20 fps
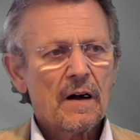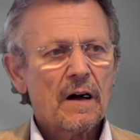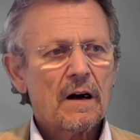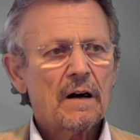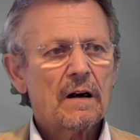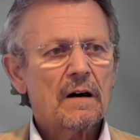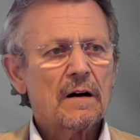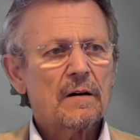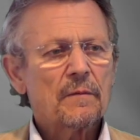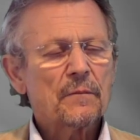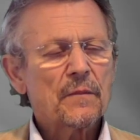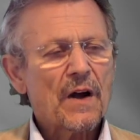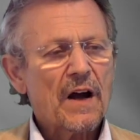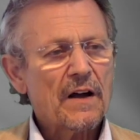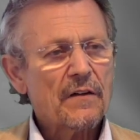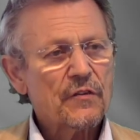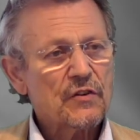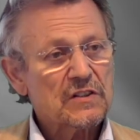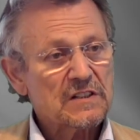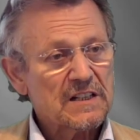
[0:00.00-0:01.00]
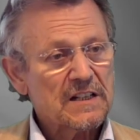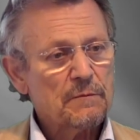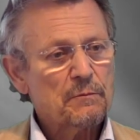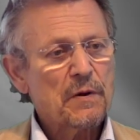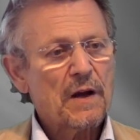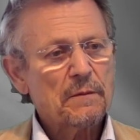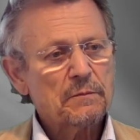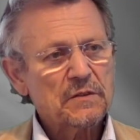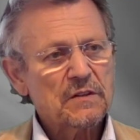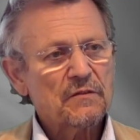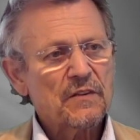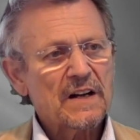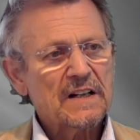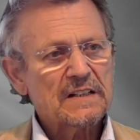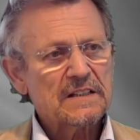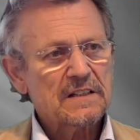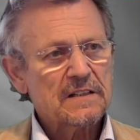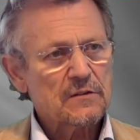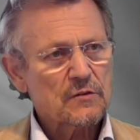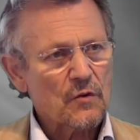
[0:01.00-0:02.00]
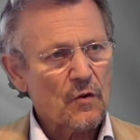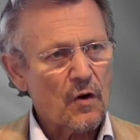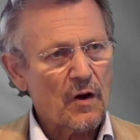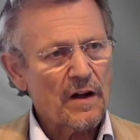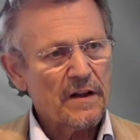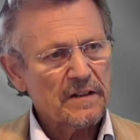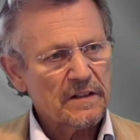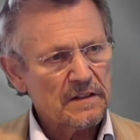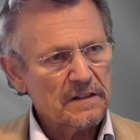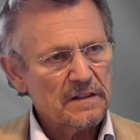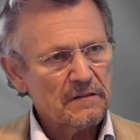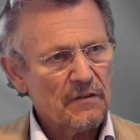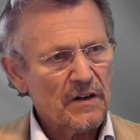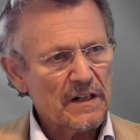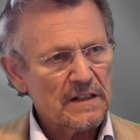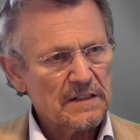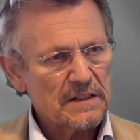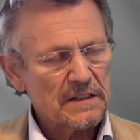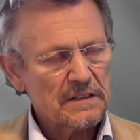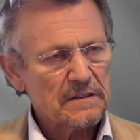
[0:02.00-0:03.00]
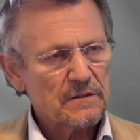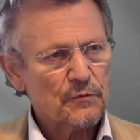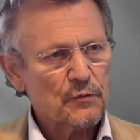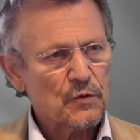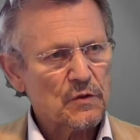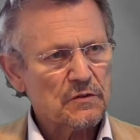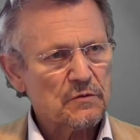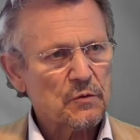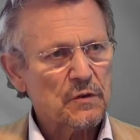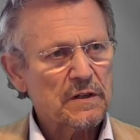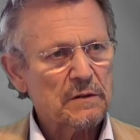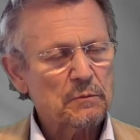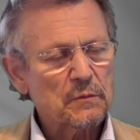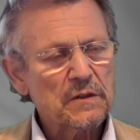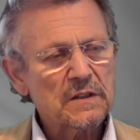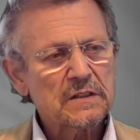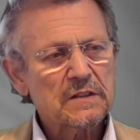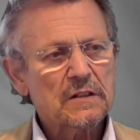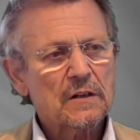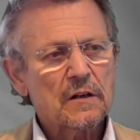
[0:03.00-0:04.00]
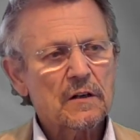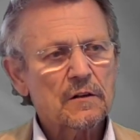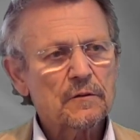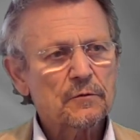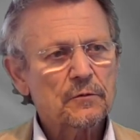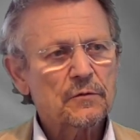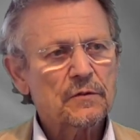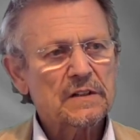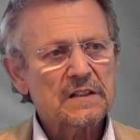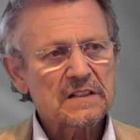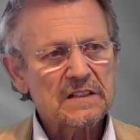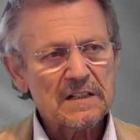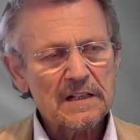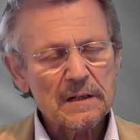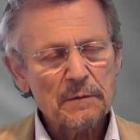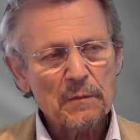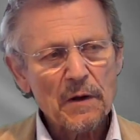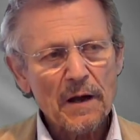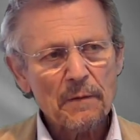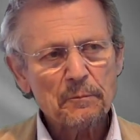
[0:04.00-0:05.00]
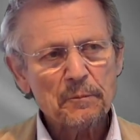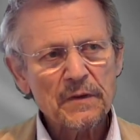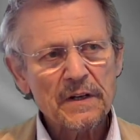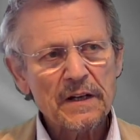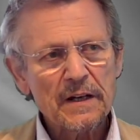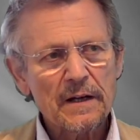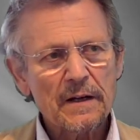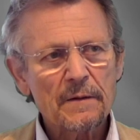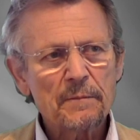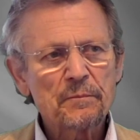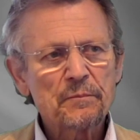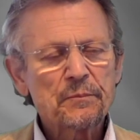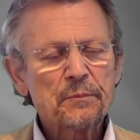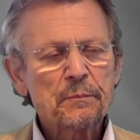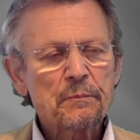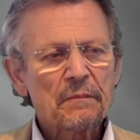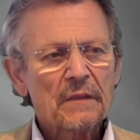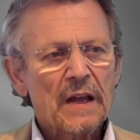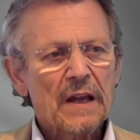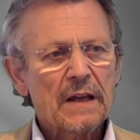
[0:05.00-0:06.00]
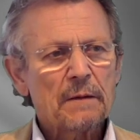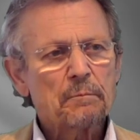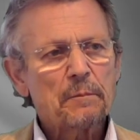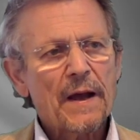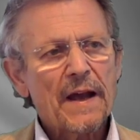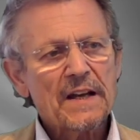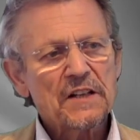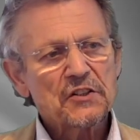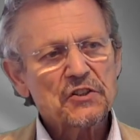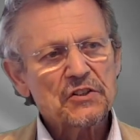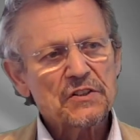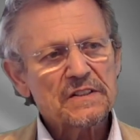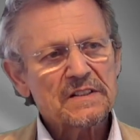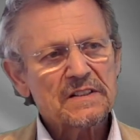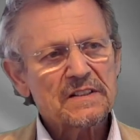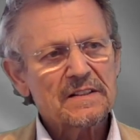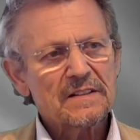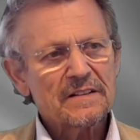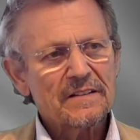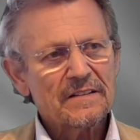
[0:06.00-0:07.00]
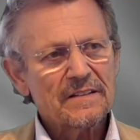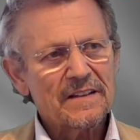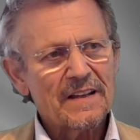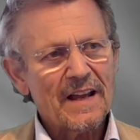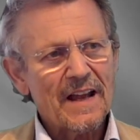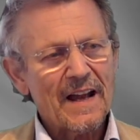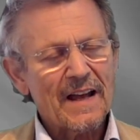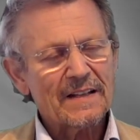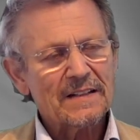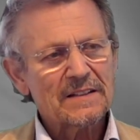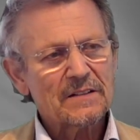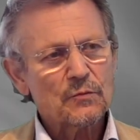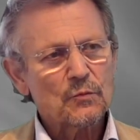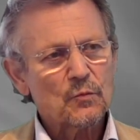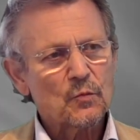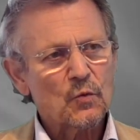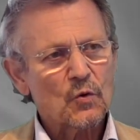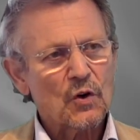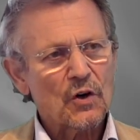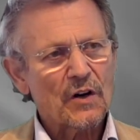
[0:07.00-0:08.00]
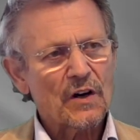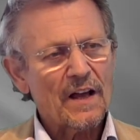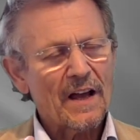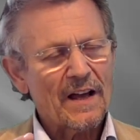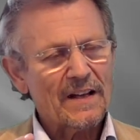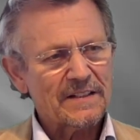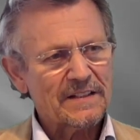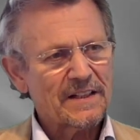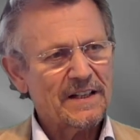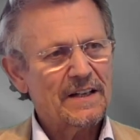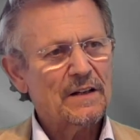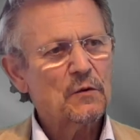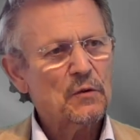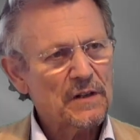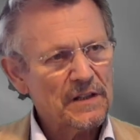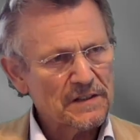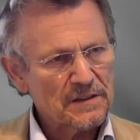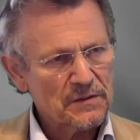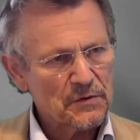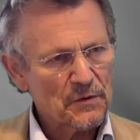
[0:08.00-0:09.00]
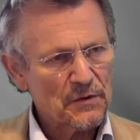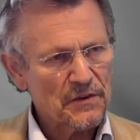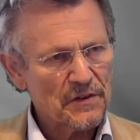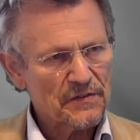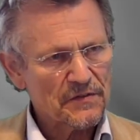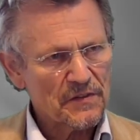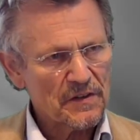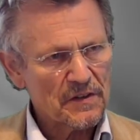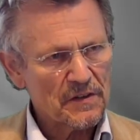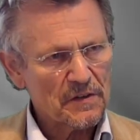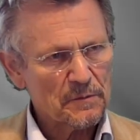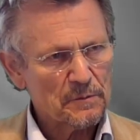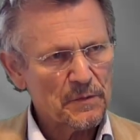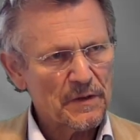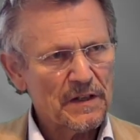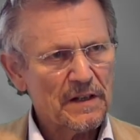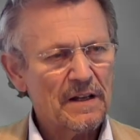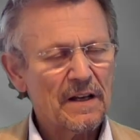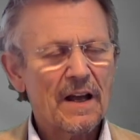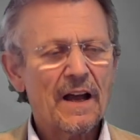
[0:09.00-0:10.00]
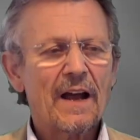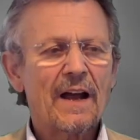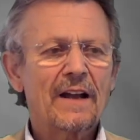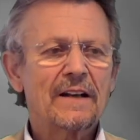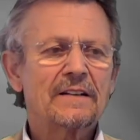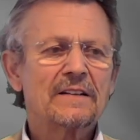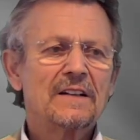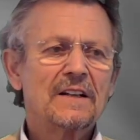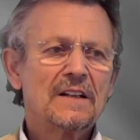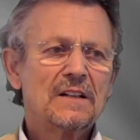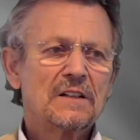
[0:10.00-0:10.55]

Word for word: um, either CPAP devices or other devices for treatment of uh, sleep apnea in patients that were adherent to the therapy and